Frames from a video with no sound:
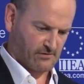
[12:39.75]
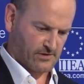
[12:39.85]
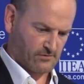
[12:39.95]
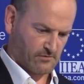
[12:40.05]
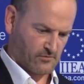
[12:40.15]
I
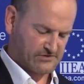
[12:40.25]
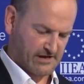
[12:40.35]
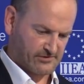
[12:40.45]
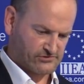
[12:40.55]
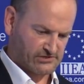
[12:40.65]
wonder what more
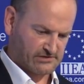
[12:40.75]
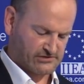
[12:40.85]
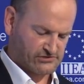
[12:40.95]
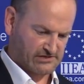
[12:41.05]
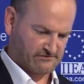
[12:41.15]
damage she
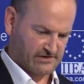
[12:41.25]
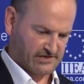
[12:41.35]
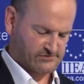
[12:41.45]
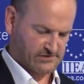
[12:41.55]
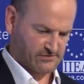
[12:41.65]
can achieve in the
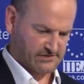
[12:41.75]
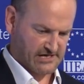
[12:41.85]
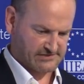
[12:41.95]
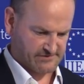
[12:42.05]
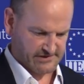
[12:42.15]
next 21
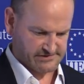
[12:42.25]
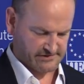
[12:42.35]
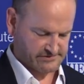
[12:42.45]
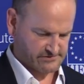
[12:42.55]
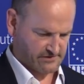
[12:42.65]
days, but that's
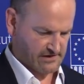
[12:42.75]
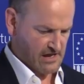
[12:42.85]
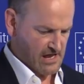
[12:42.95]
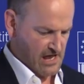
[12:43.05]
another story.